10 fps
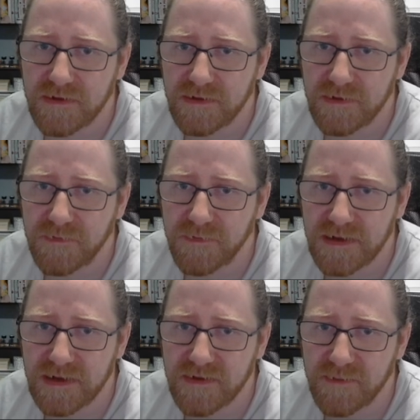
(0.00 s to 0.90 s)
if we
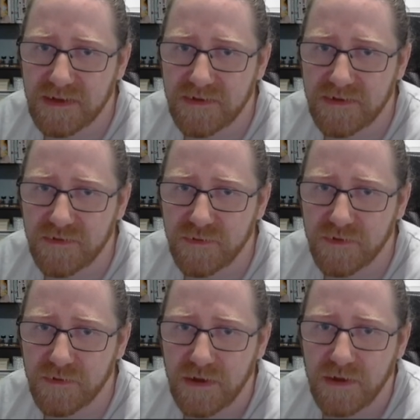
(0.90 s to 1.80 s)
get the ability to do
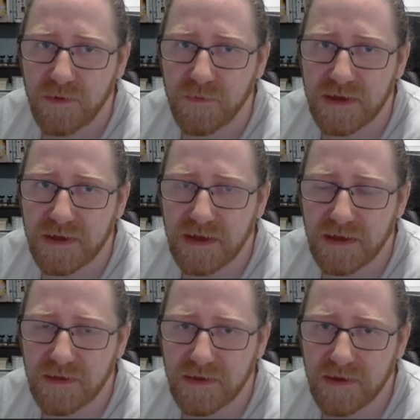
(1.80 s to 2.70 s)
so, we
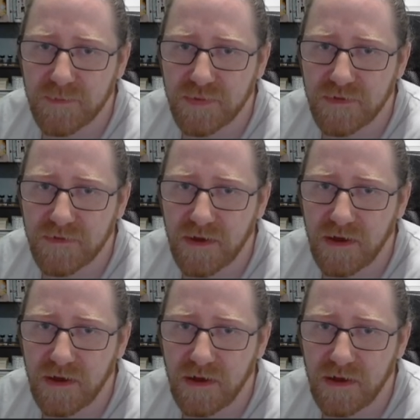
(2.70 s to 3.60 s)
can put
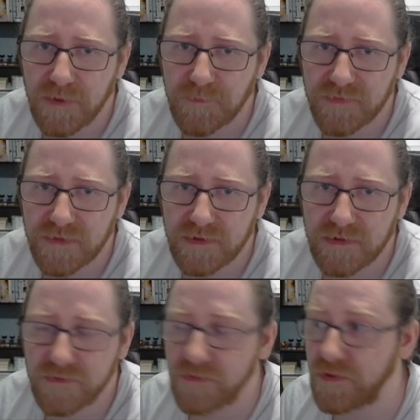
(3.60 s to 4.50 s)
a
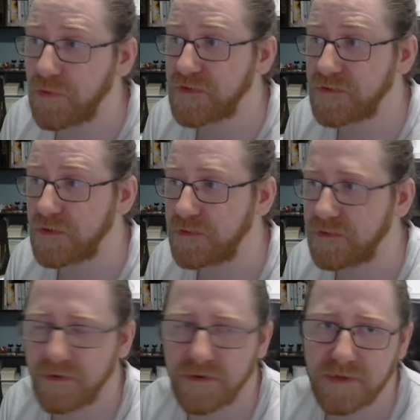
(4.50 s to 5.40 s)
Thunderstone
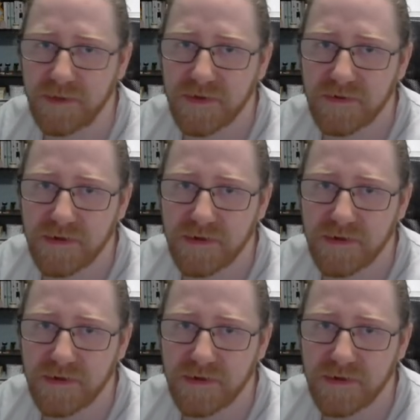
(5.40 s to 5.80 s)
on him.